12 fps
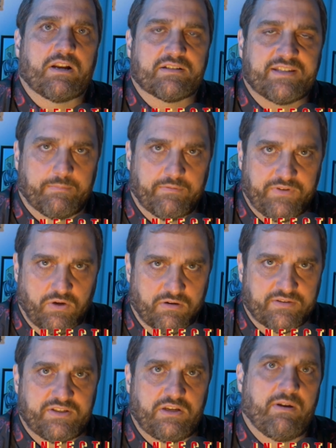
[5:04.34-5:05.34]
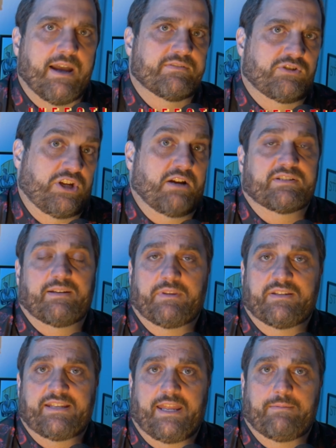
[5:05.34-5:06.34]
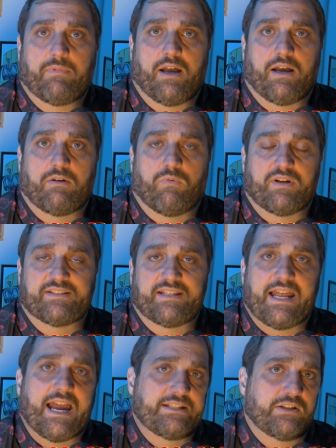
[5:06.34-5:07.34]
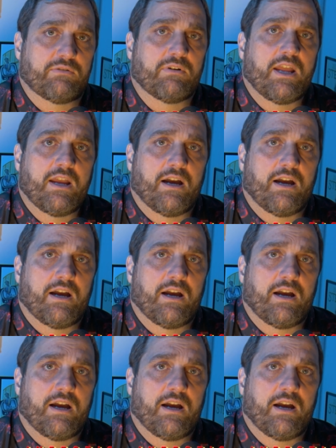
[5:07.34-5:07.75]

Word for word: are some of yours? Do you have share some of the same ones that I do?